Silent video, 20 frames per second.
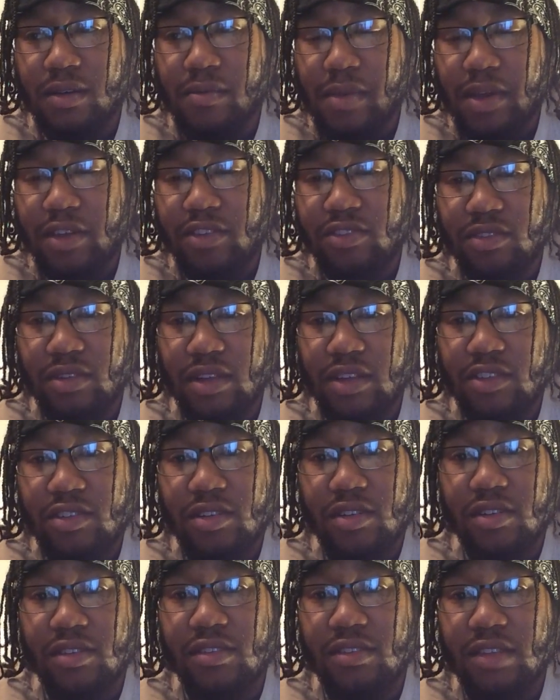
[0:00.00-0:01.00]
make sure that
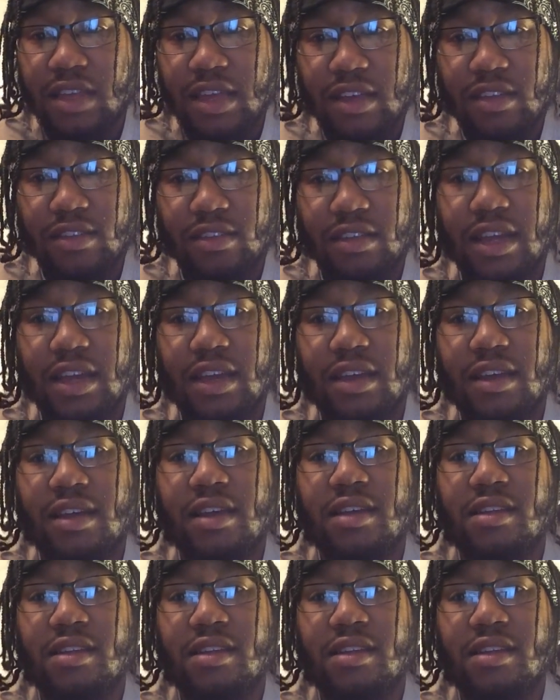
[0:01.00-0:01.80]
you're sick so they can